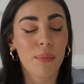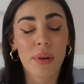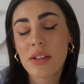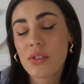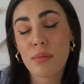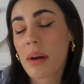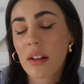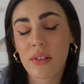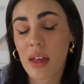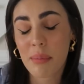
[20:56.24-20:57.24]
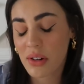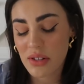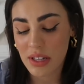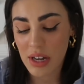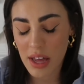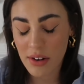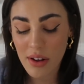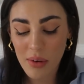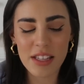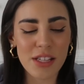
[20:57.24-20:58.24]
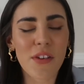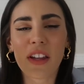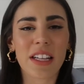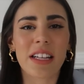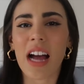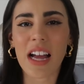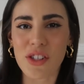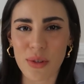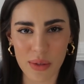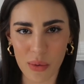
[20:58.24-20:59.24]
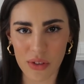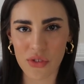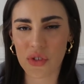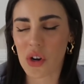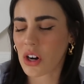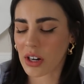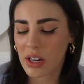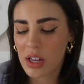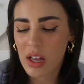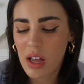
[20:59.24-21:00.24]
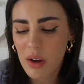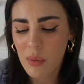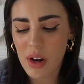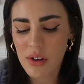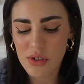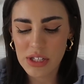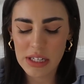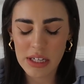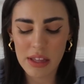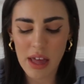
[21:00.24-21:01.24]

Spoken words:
brings you back to that person. I don't know. This felt like a guide to a North Star when understanding